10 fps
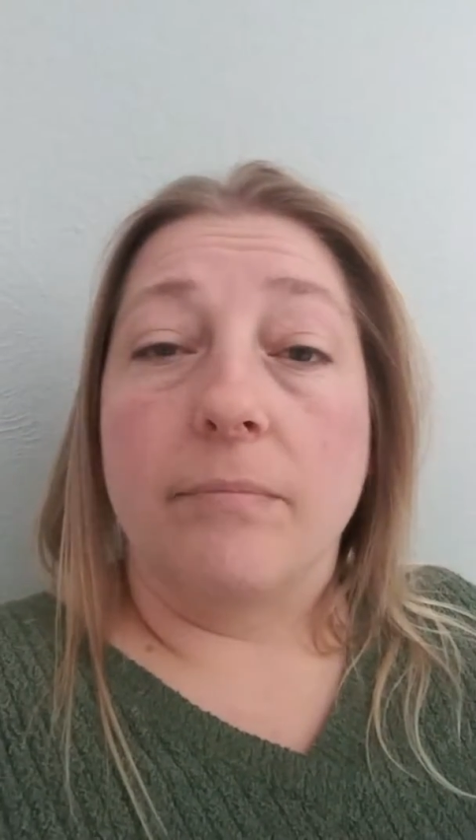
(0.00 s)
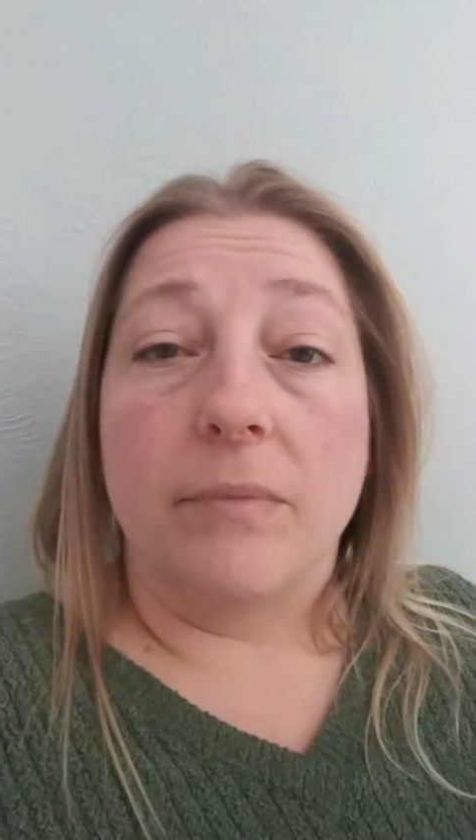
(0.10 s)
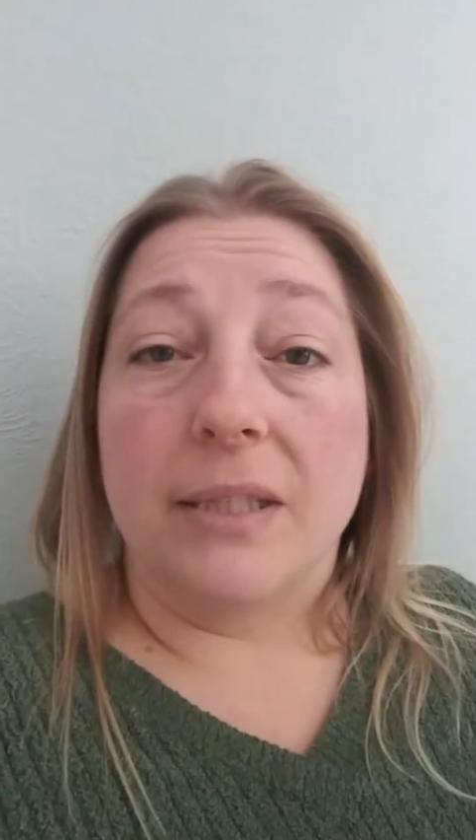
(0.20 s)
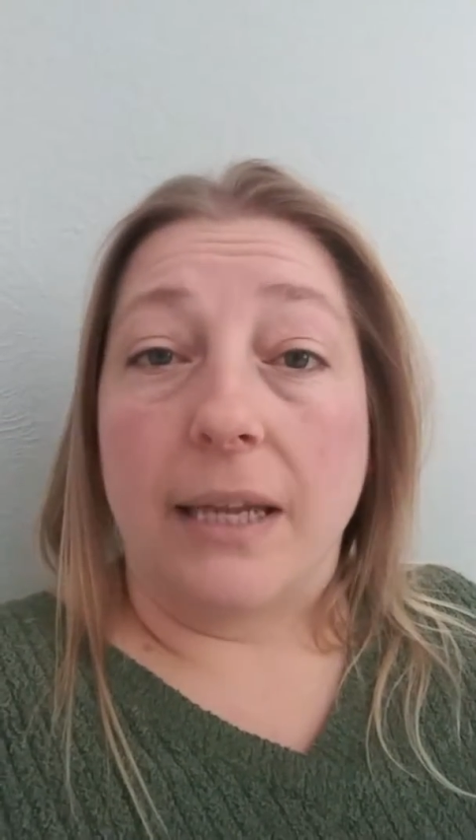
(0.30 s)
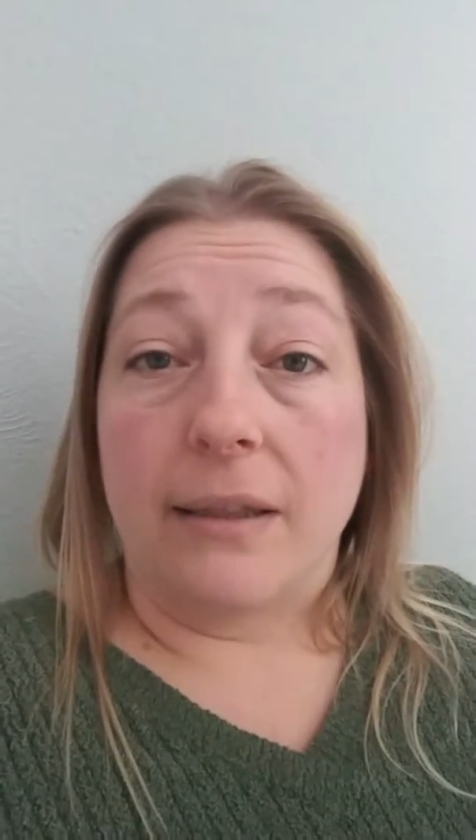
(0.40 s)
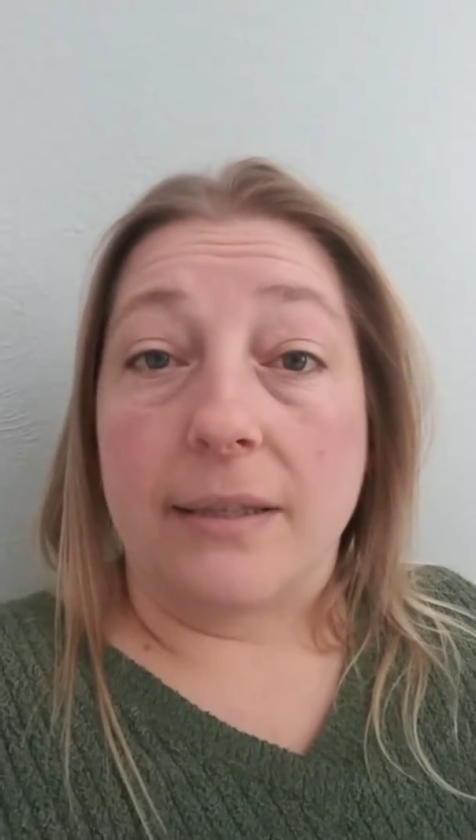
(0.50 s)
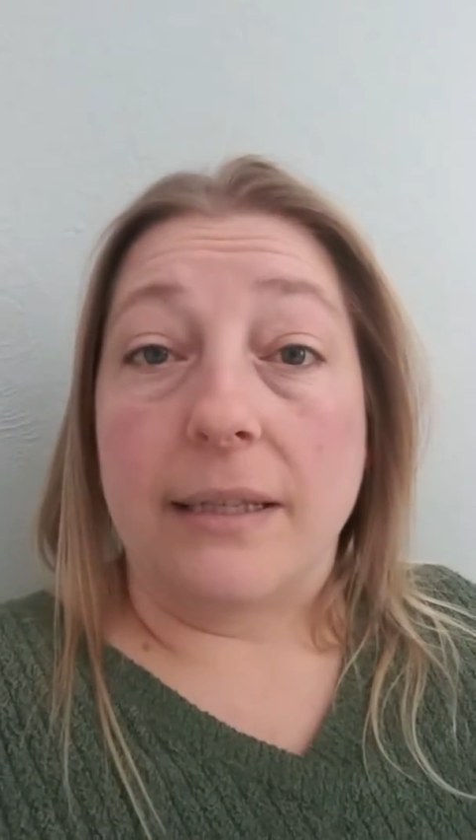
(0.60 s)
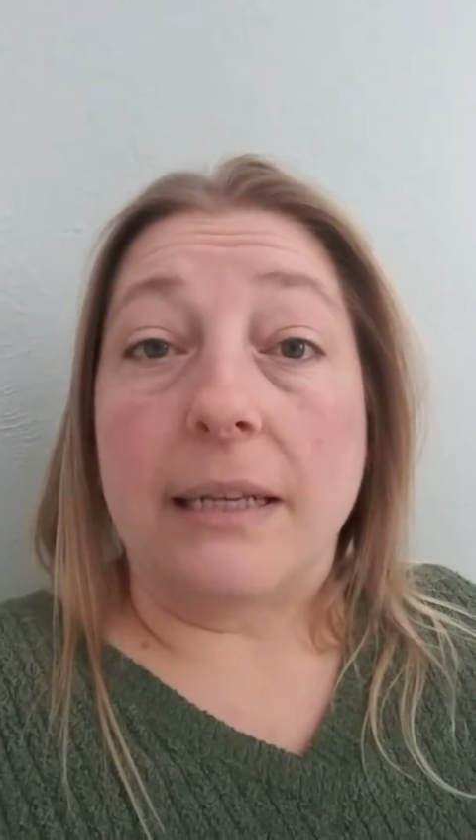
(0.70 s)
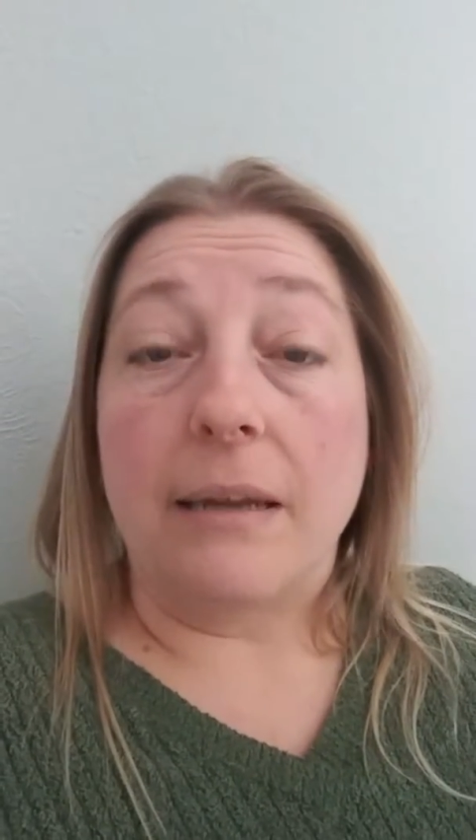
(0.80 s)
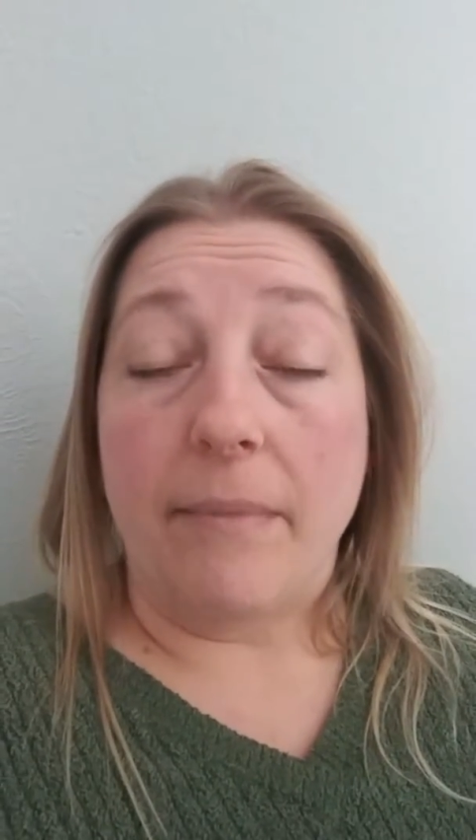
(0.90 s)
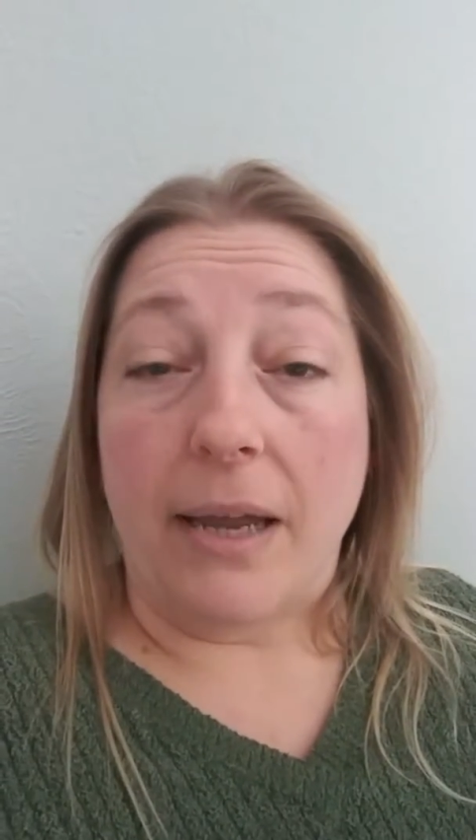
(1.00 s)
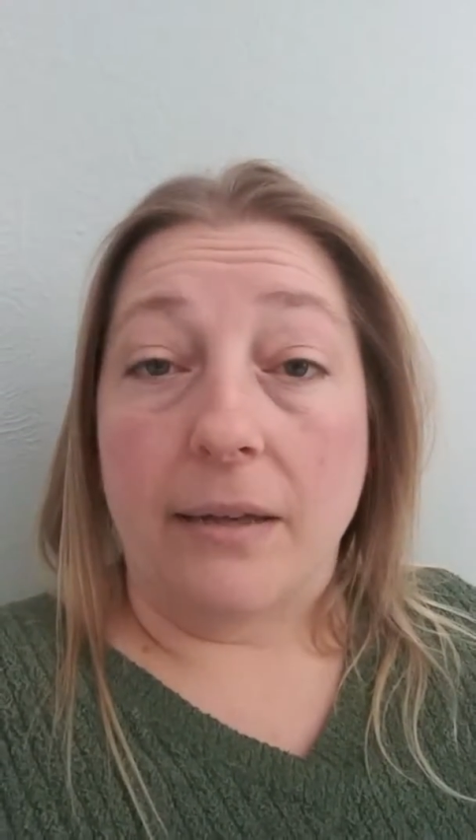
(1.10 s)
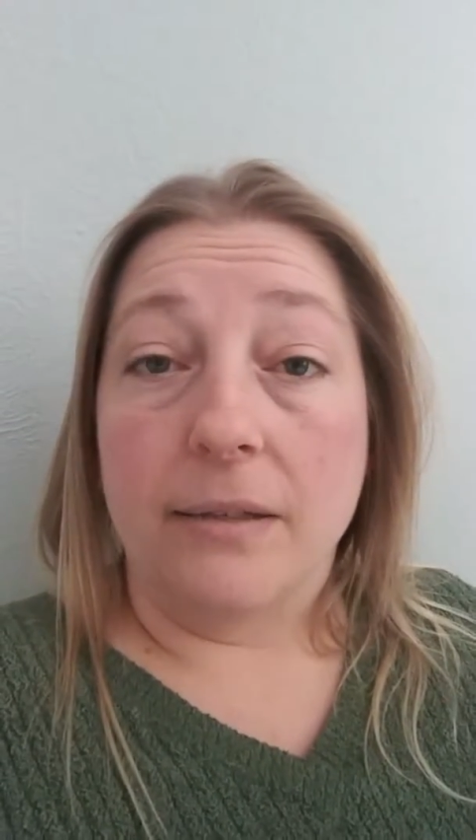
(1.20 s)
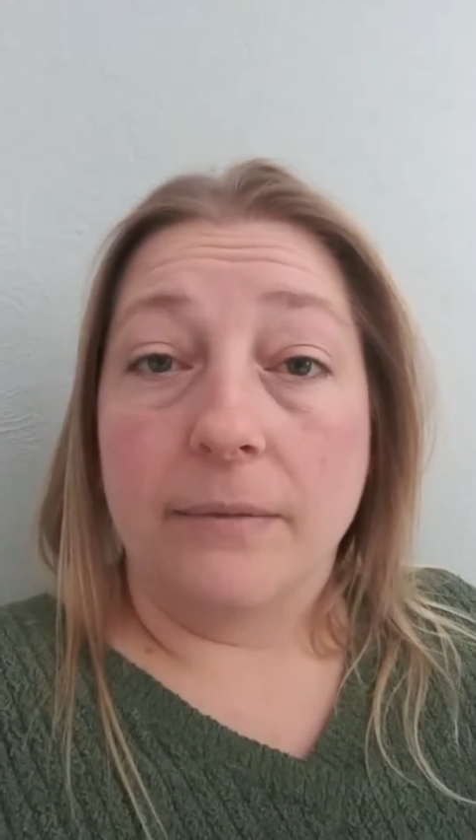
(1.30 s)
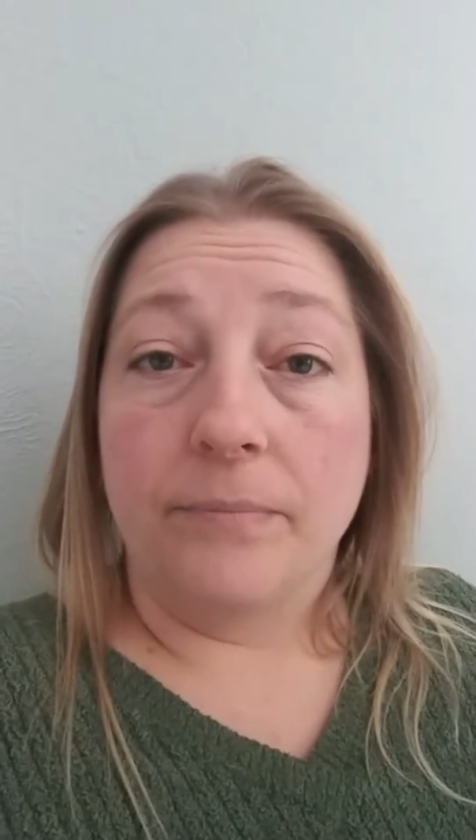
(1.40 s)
say, the sit command,